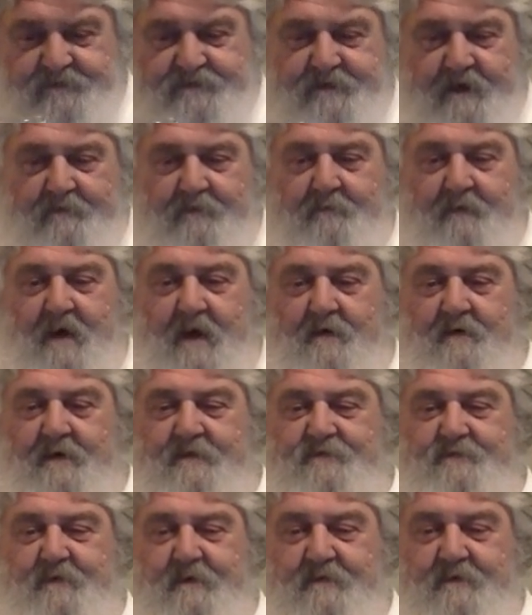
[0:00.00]
for stopping by
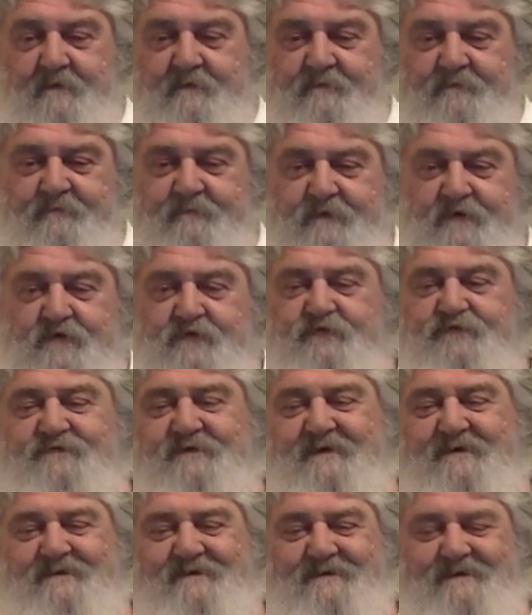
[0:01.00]
Greg's Beer Reviews
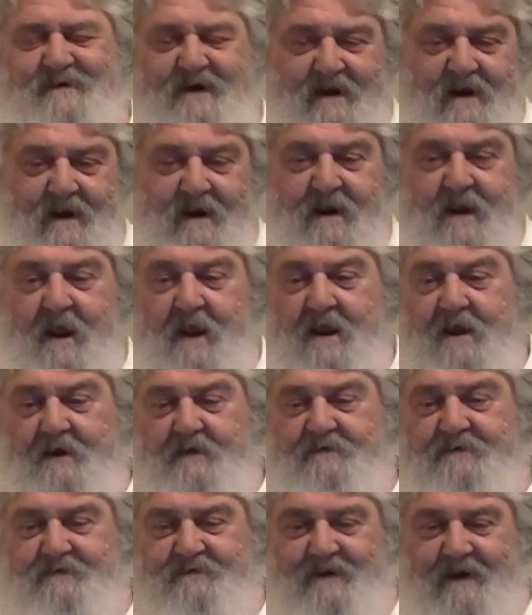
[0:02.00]
today.
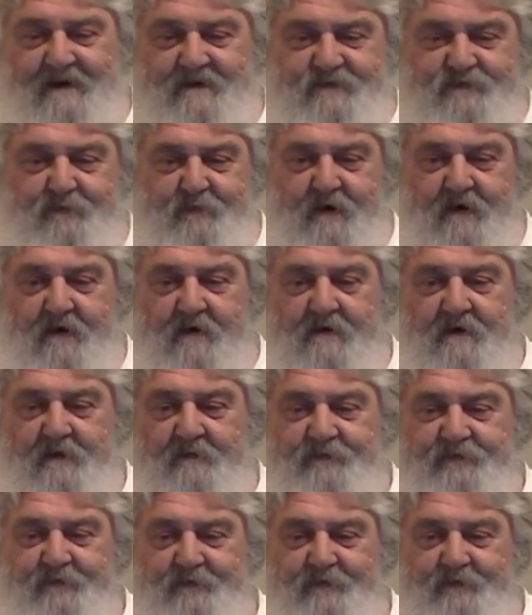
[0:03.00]
Today's beer comes